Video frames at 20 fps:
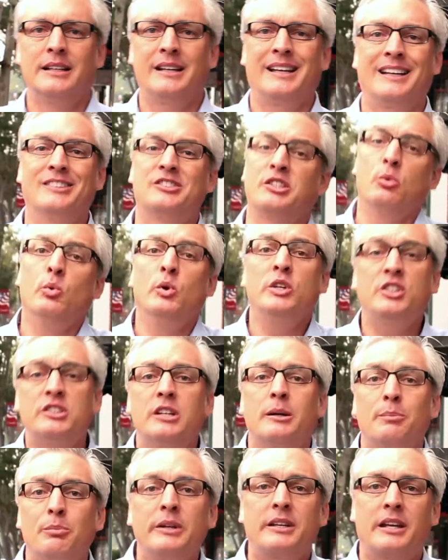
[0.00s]
is that we
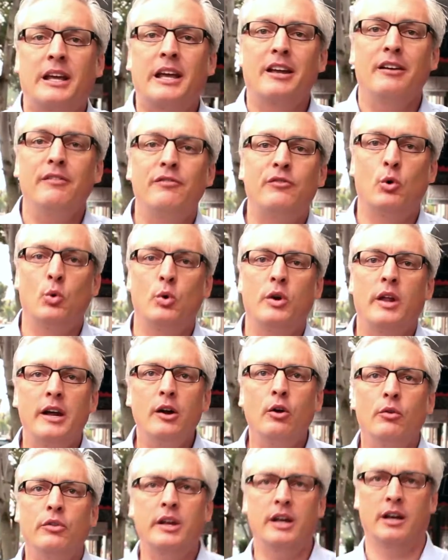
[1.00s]
simply can't afford
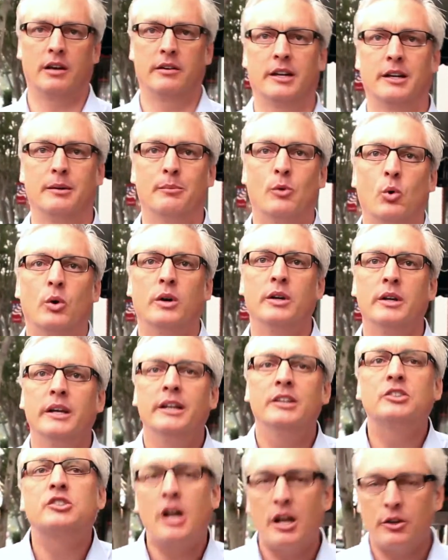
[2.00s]
healthcare anymore.
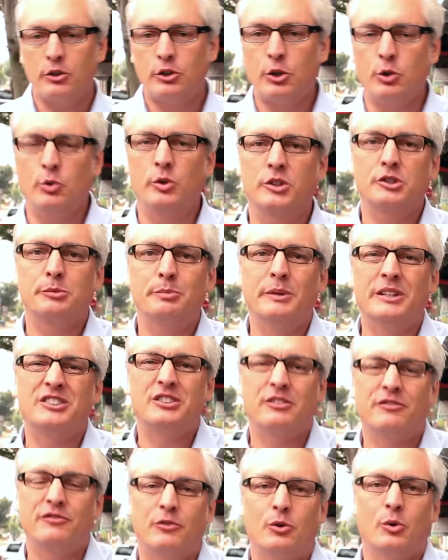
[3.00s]
It's gotten too
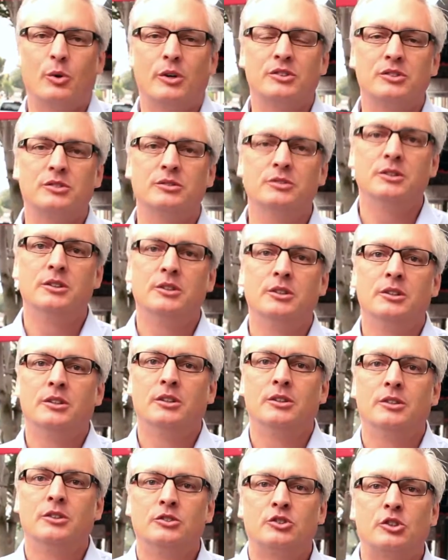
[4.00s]
expensive for us.
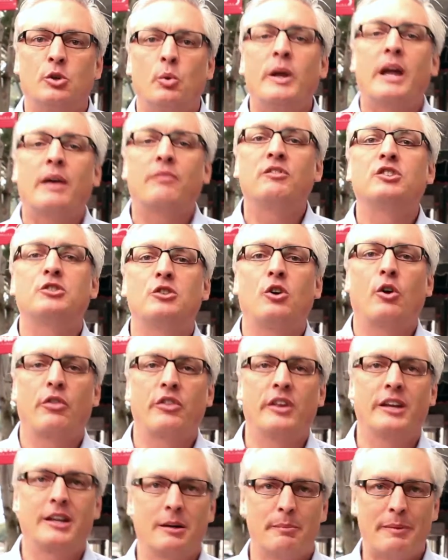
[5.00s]
So we have to start
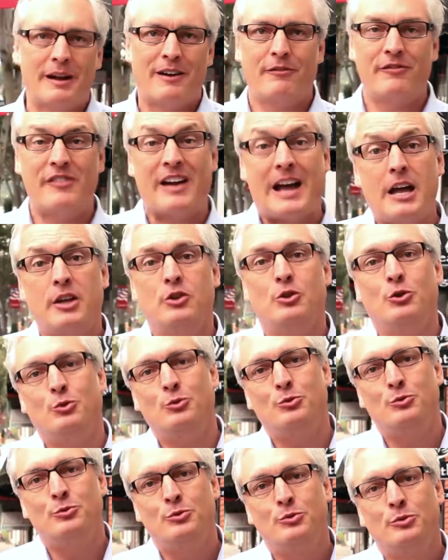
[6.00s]
thinking about value,
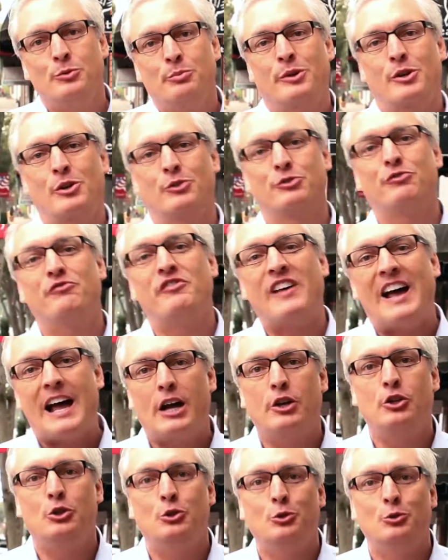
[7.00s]
because
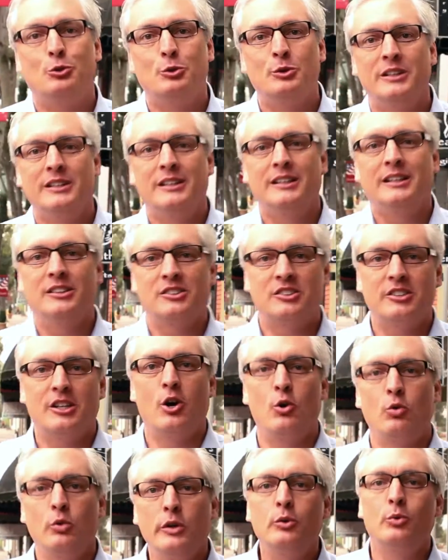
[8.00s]
value is the
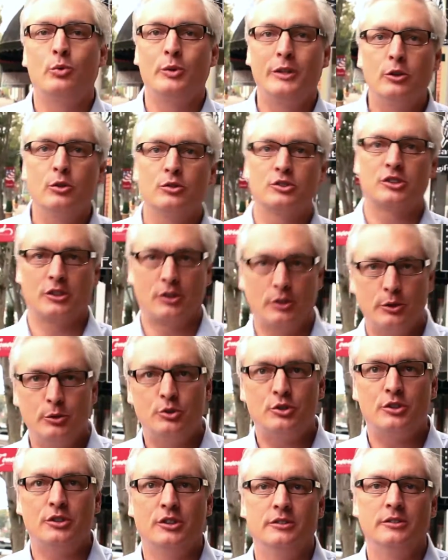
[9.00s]
only real
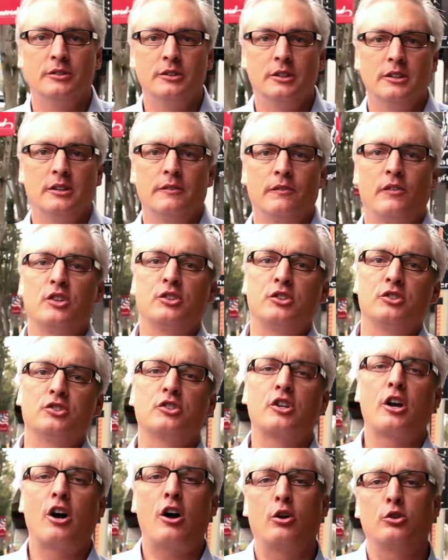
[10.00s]
solution versus
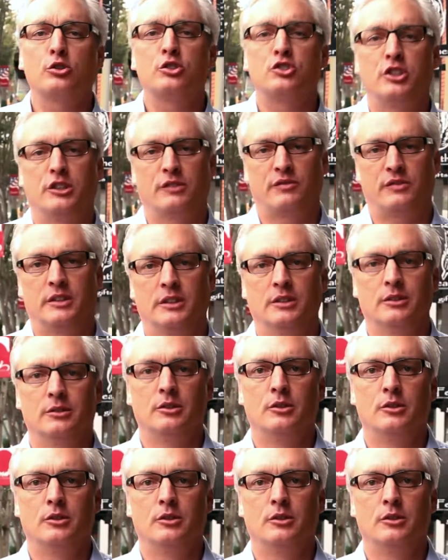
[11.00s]
cost shifting